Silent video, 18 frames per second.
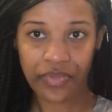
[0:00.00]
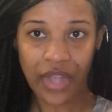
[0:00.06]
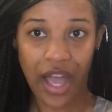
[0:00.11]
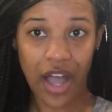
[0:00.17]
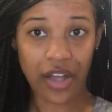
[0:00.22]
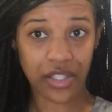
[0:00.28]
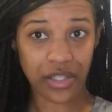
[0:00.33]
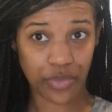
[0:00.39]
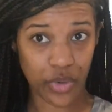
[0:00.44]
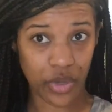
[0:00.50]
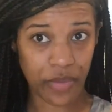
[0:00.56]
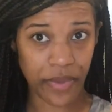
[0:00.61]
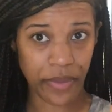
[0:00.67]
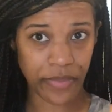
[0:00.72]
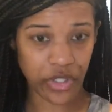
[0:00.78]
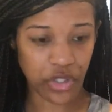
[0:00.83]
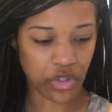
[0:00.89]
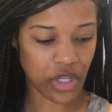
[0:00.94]
I also boil my
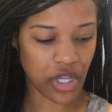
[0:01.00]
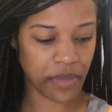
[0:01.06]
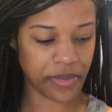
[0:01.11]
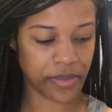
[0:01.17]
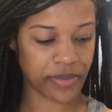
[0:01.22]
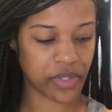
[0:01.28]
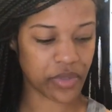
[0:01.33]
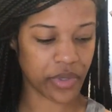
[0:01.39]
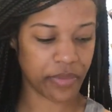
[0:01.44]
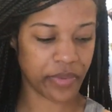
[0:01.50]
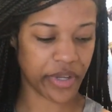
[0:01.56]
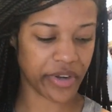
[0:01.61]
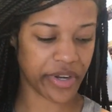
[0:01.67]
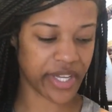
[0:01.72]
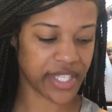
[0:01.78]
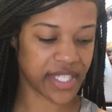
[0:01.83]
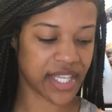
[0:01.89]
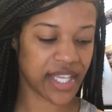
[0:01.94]
menstrual cups between
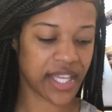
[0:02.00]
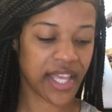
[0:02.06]
periods.